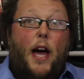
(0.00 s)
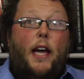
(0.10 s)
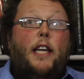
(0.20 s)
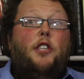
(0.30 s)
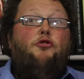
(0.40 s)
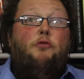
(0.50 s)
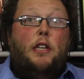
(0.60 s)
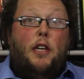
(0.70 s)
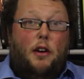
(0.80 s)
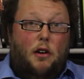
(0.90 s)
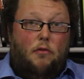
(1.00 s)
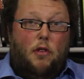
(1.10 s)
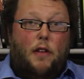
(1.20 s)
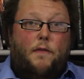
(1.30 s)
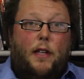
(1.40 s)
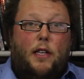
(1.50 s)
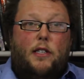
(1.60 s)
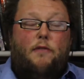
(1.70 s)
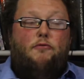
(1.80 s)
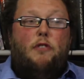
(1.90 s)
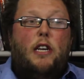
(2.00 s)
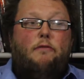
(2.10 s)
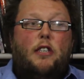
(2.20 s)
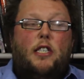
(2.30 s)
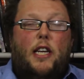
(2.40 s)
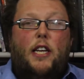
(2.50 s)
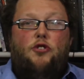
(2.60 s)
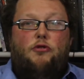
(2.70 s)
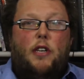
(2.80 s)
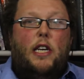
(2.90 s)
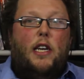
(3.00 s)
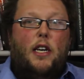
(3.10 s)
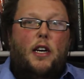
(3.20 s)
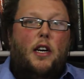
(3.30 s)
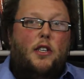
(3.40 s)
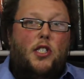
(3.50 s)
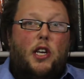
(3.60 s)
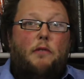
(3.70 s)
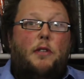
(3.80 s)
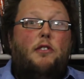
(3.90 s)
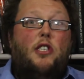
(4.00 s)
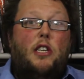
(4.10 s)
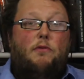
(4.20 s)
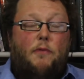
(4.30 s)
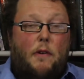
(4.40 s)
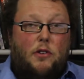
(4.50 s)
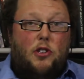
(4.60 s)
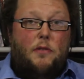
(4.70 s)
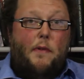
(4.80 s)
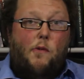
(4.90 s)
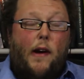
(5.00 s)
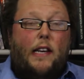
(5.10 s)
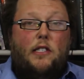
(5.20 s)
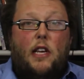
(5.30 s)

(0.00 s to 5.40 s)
history of what they think is they've rewritten history surreptitiously amongst the human race.